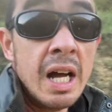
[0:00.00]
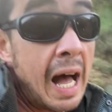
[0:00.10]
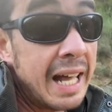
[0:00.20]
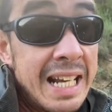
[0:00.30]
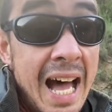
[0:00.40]

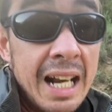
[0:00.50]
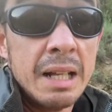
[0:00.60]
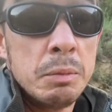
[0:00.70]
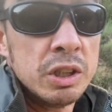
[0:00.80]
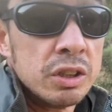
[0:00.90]
an
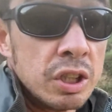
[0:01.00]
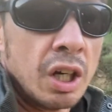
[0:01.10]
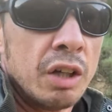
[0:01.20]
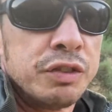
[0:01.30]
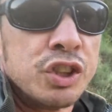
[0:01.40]
element
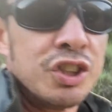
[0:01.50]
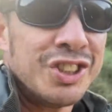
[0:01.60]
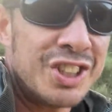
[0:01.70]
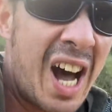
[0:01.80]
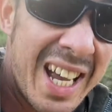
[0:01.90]
of
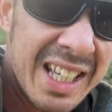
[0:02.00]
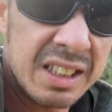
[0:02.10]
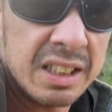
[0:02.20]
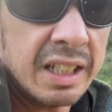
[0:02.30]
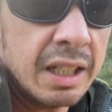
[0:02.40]

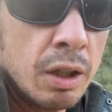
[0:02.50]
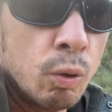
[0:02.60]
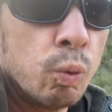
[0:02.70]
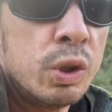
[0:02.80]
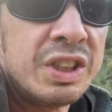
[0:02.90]
society
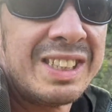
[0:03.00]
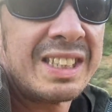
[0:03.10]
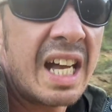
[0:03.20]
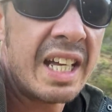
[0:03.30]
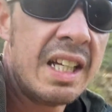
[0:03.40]
might
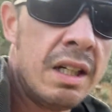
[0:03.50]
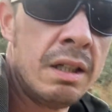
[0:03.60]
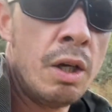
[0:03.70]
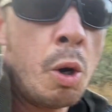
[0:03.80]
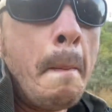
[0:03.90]

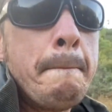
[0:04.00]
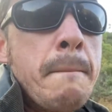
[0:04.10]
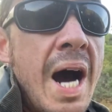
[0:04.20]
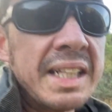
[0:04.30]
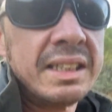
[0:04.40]

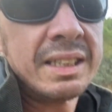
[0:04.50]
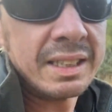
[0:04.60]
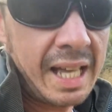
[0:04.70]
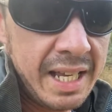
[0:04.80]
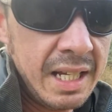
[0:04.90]

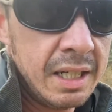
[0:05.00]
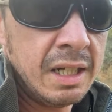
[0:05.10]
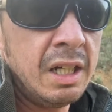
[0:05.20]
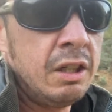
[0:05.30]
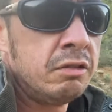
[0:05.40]
say
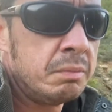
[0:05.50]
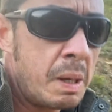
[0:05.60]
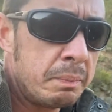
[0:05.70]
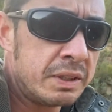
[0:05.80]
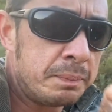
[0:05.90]

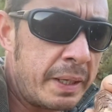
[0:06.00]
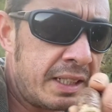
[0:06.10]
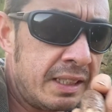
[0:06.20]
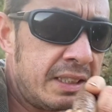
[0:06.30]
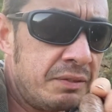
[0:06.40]
Remember,
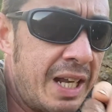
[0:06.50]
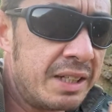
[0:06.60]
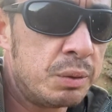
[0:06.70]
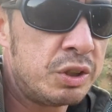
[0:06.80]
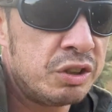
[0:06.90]
speculative
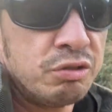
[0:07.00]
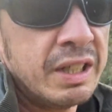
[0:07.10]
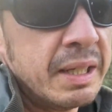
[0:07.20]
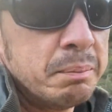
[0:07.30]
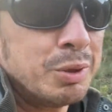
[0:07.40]
language is really
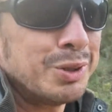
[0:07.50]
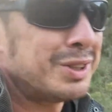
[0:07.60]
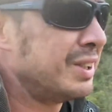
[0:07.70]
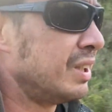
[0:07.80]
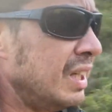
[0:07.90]

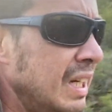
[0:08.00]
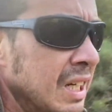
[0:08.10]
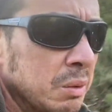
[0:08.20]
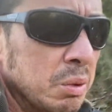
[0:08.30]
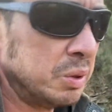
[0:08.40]
important
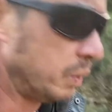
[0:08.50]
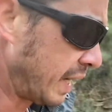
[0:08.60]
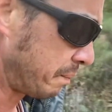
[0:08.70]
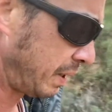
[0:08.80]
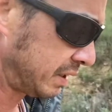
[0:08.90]
once we
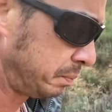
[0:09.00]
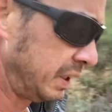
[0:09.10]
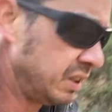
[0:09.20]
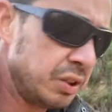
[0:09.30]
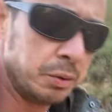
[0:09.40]
get past
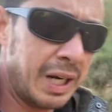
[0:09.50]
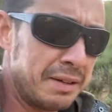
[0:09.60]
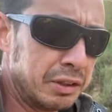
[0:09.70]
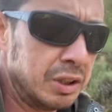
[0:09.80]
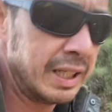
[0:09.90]
B2
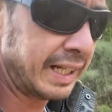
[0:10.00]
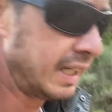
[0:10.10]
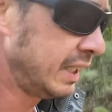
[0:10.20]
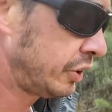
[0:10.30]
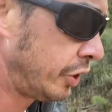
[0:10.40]
level
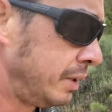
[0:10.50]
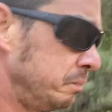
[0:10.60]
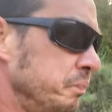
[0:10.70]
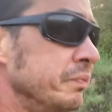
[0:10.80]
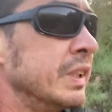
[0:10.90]
English.
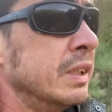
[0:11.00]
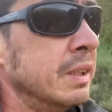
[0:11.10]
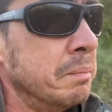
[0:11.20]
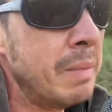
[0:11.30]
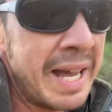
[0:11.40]

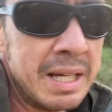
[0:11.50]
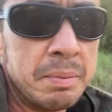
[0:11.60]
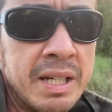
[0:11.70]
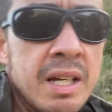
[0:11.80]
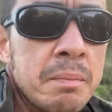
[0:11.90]

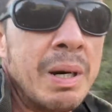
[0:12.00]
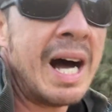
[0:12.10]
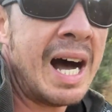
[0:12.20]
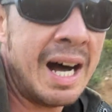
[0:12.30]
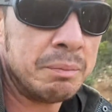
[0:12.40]
Maybe,
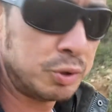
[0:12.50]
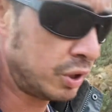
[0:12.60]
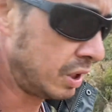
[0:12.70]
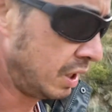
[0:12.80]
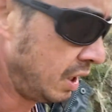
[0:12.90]
perhaps,
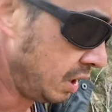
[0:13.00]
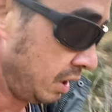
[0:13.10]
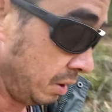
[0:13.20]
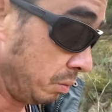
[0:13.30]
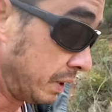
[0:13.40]

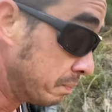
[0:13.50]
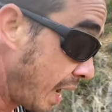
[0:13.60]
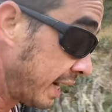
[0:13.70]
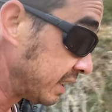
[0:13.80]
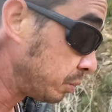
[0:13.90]

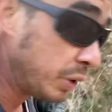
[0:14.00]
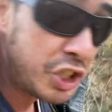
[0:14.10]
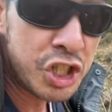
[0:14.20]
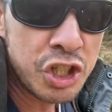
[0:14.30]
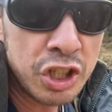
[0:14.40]
we
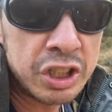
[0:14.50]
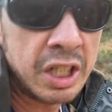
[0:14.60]
should,